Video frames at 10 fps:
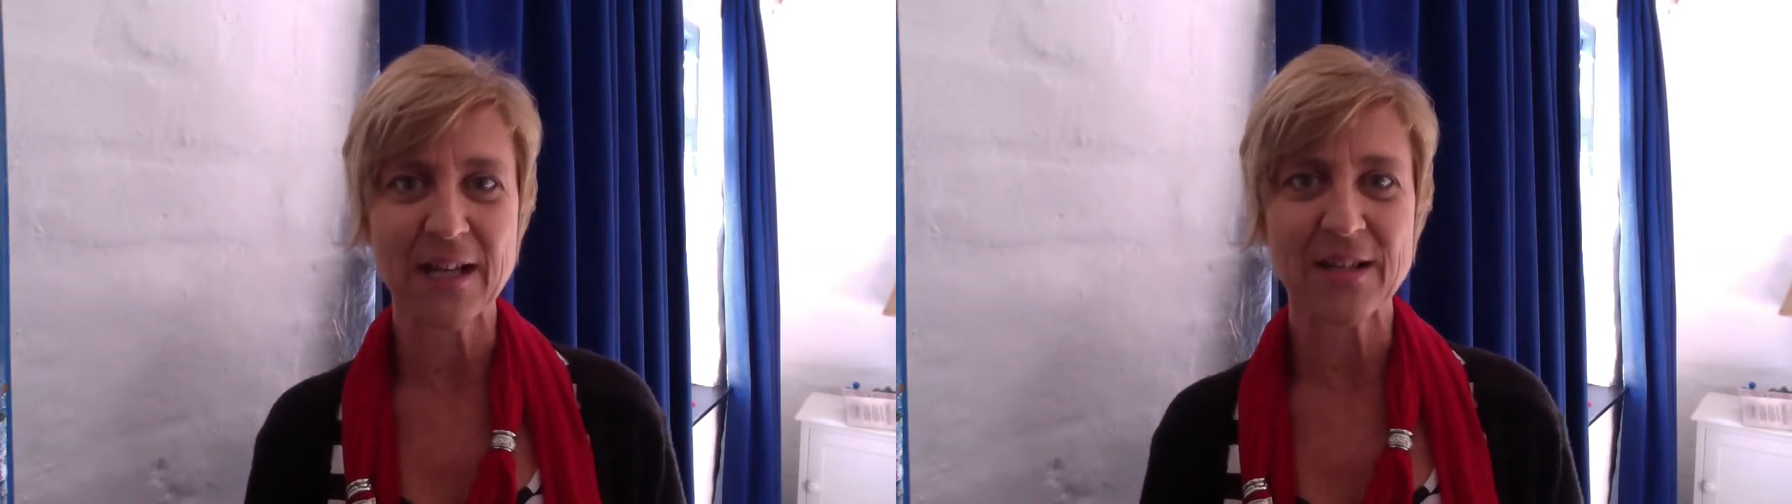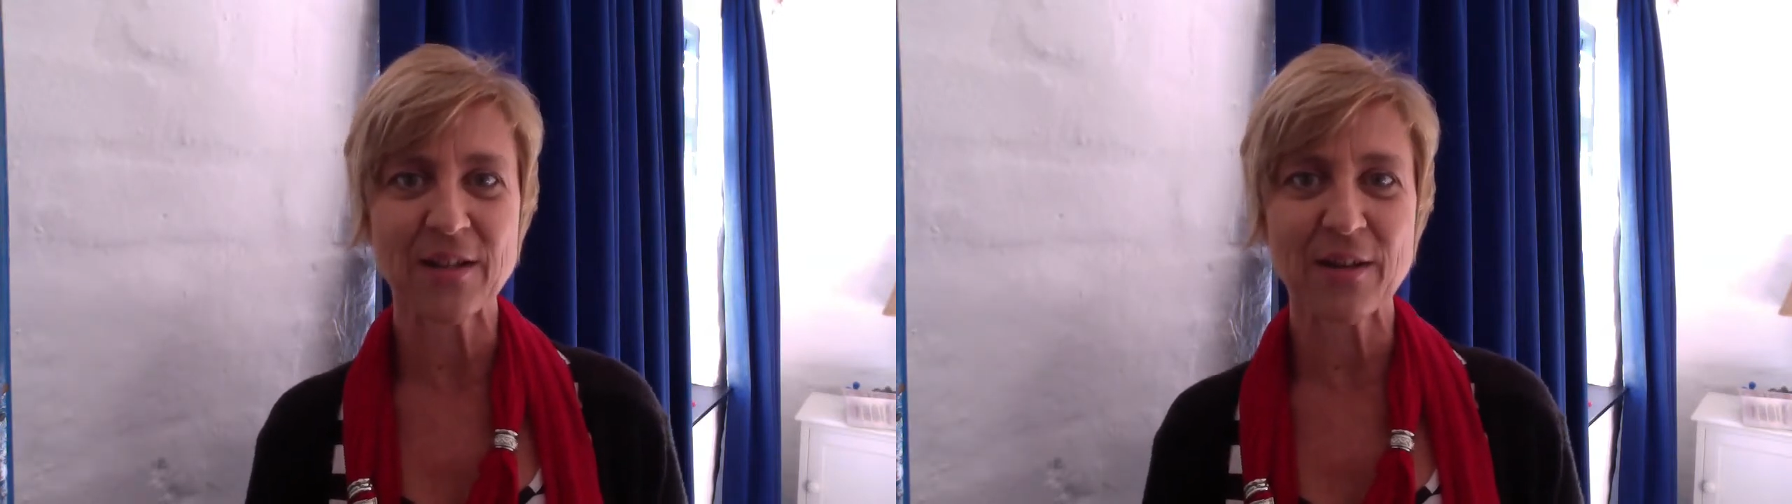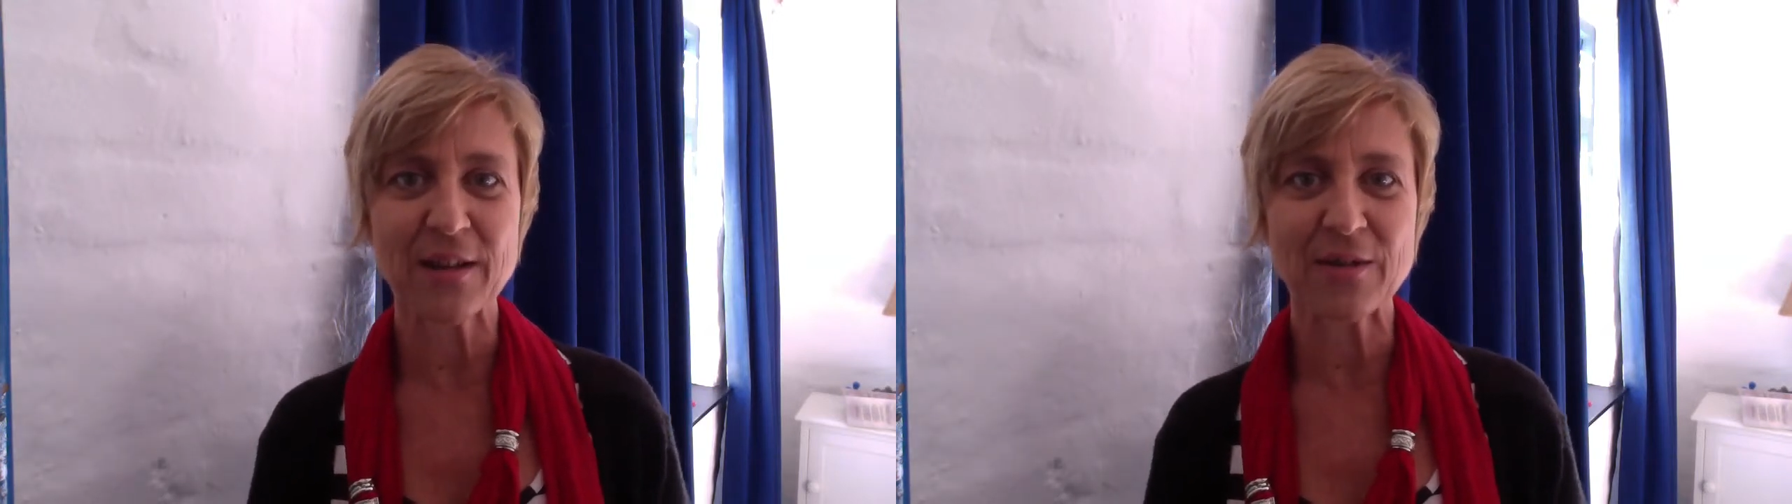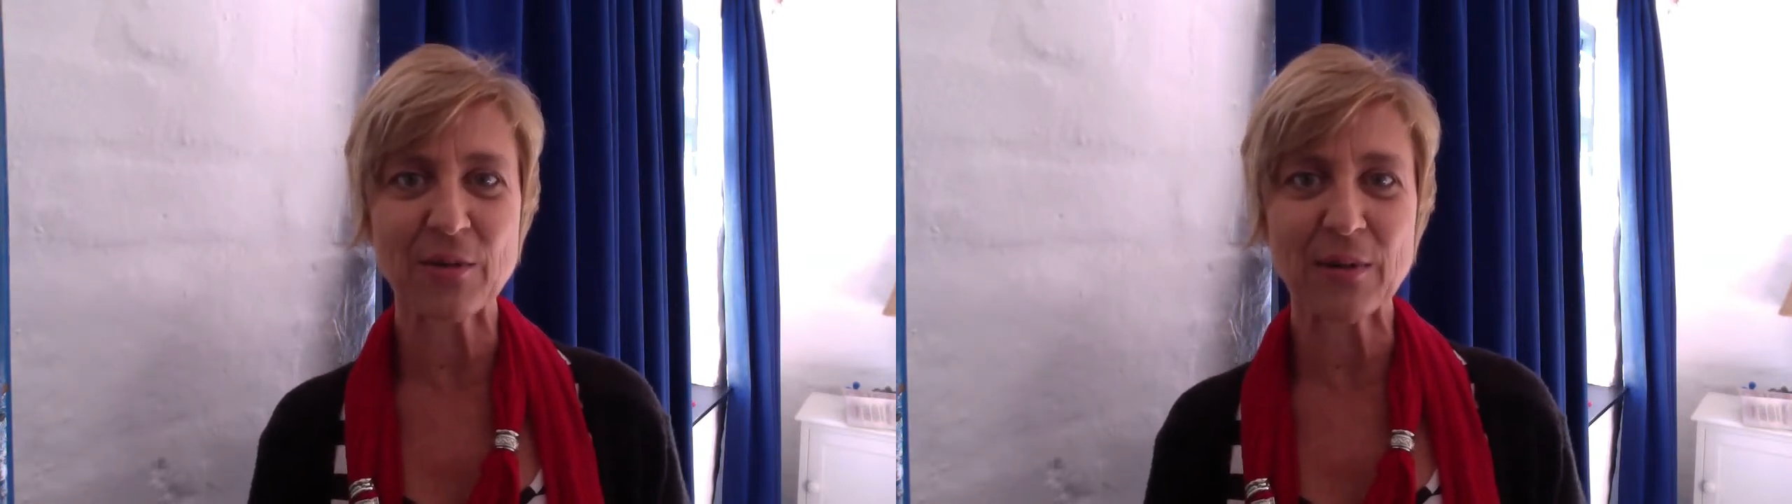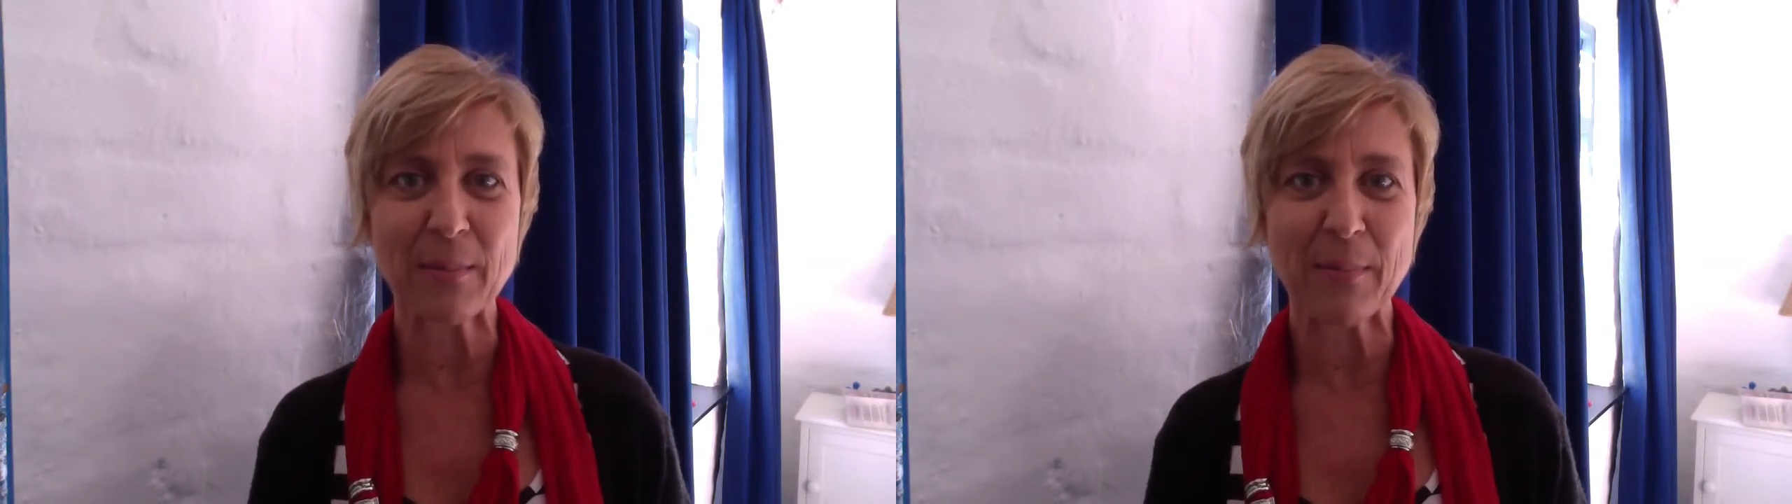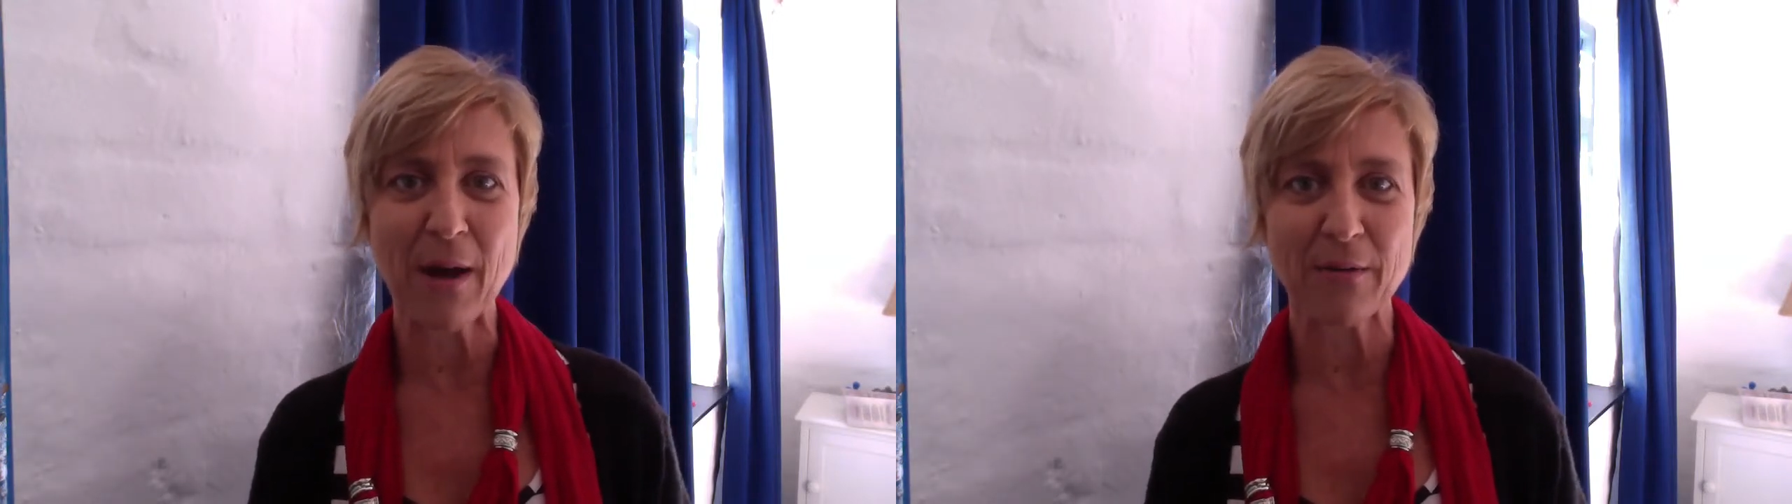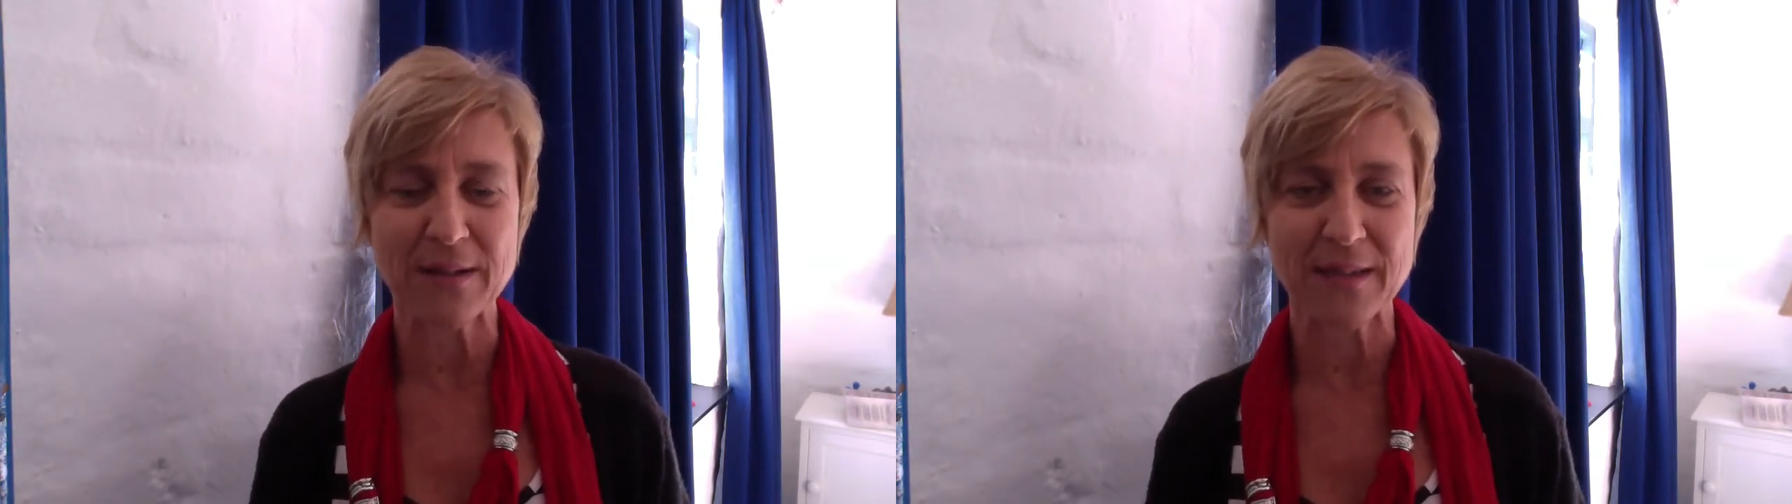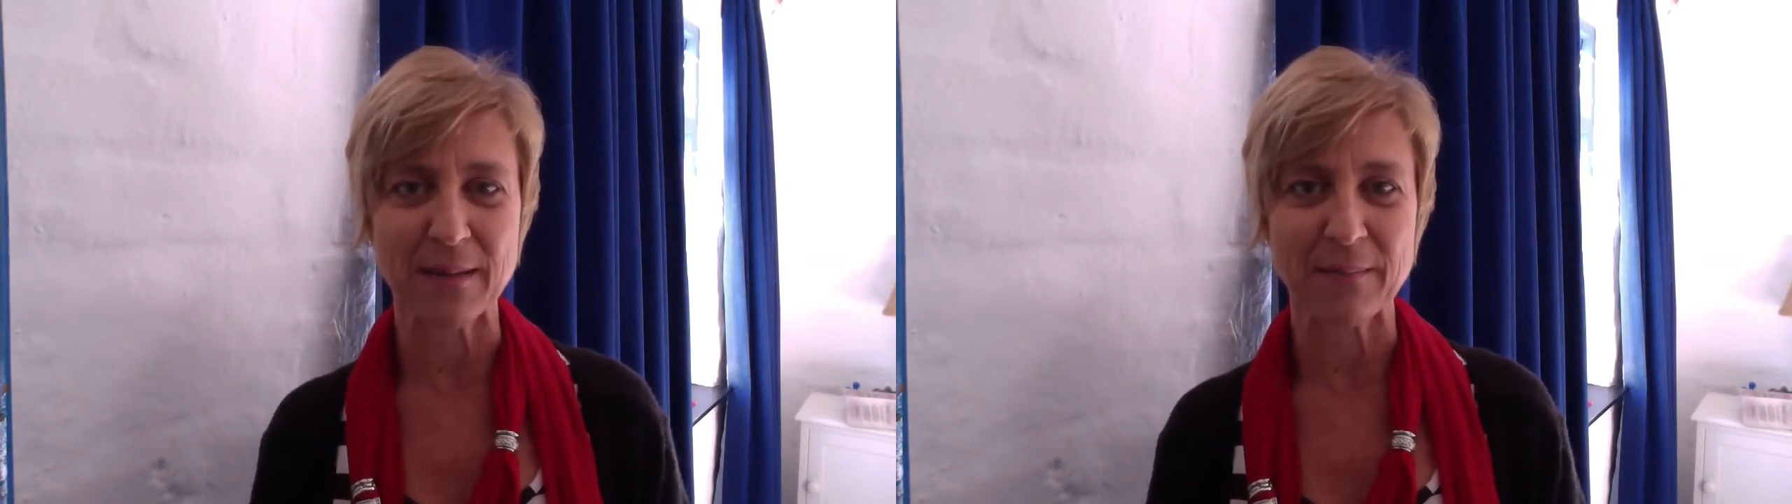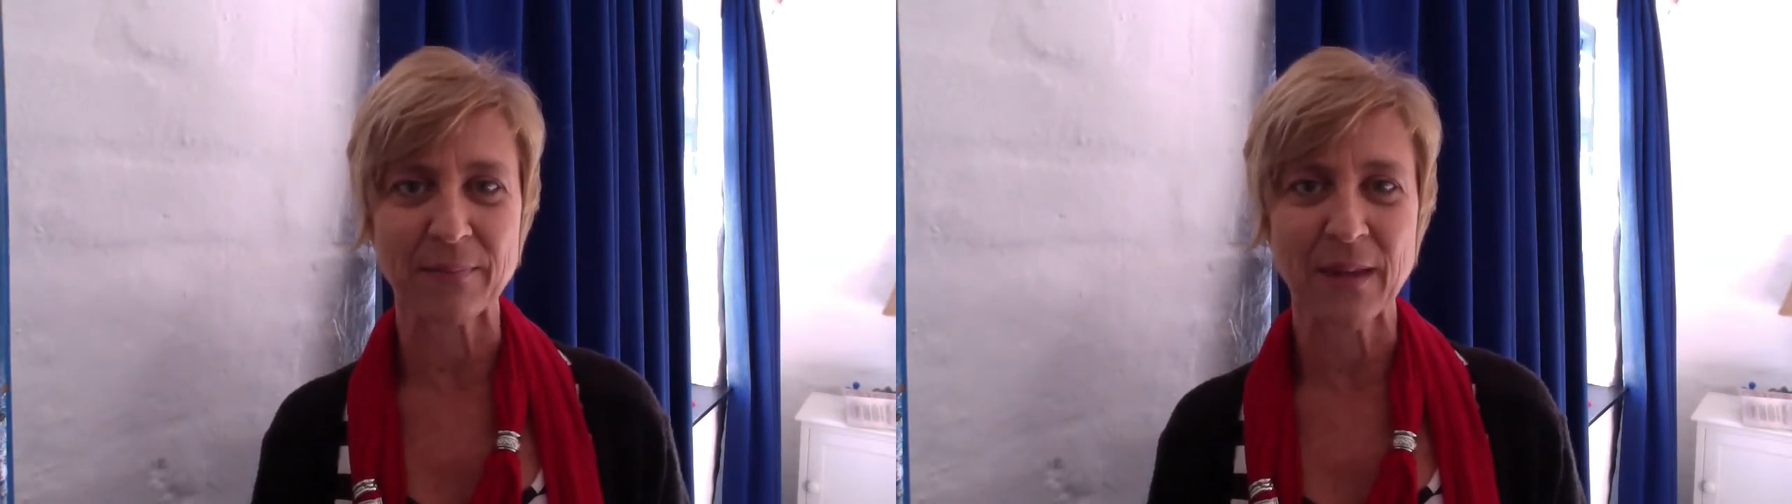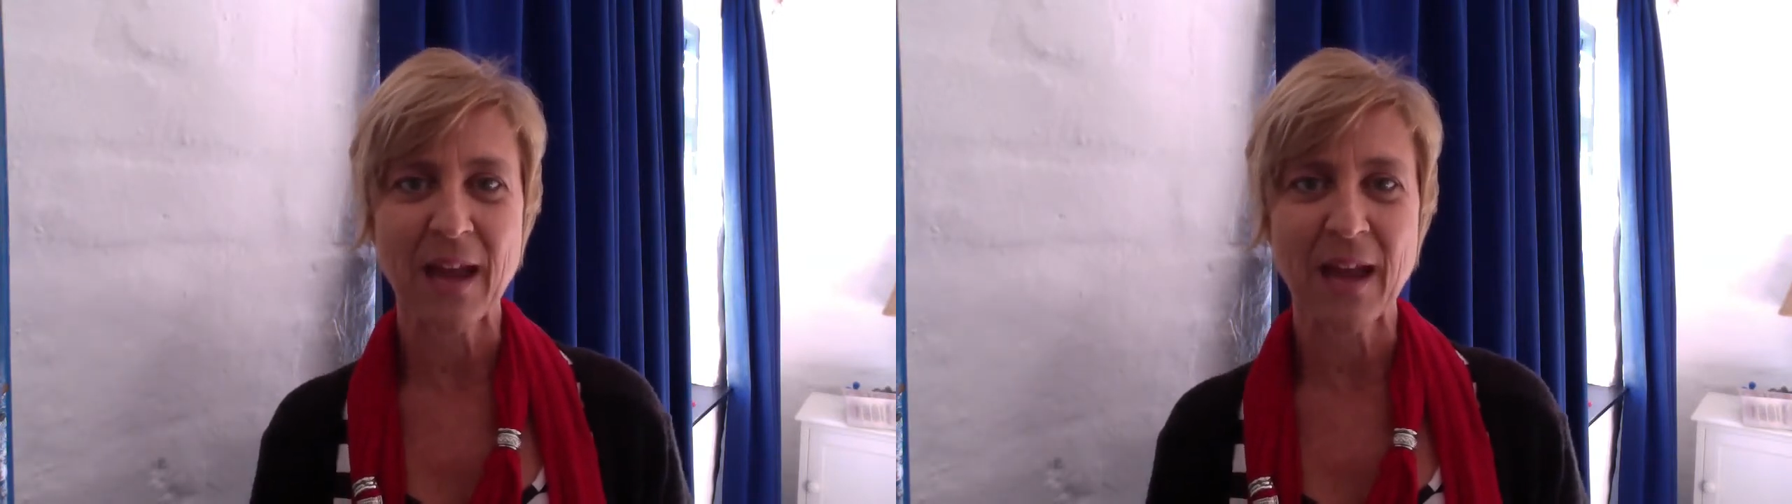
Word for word: So, this all empowers them.